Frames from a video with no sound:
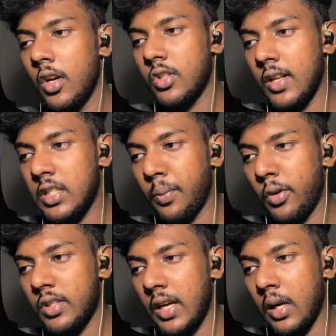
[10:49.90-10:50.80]
So let's
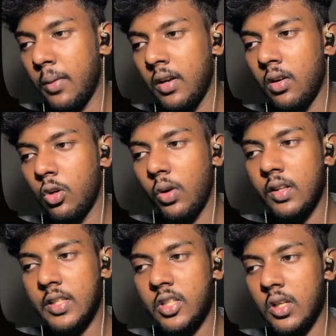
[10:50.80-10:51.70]
suppose I have been
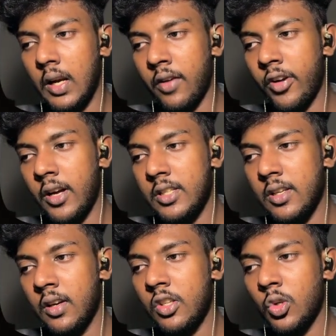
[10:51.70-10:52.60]
doing just 11 hours
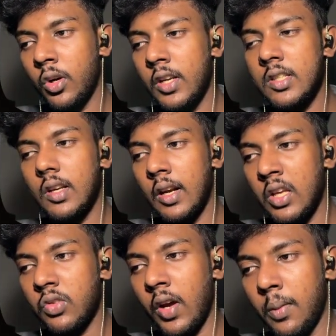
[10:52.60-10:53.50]
here, so it is
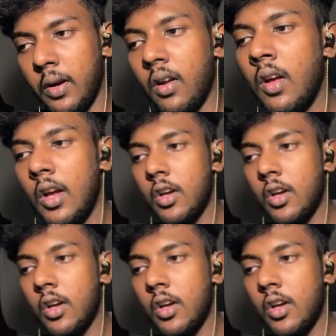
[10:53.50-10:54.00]
less vibrant.